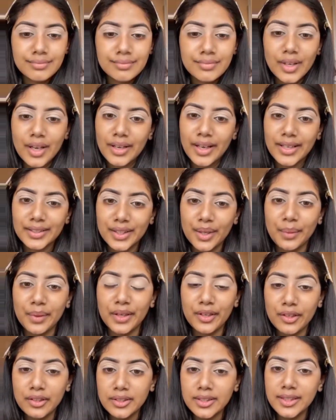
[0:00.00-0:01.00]
Okay, so we
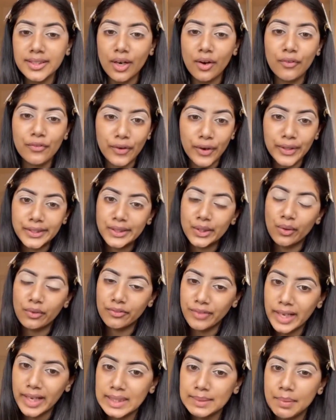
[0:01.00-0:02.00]
used to sell phones on
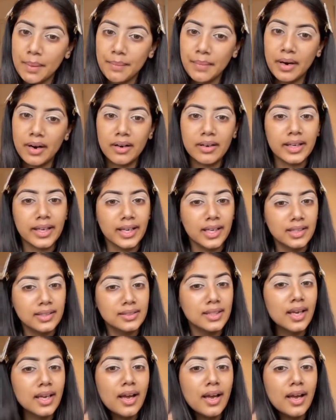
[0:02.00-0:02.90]
Facebook Market.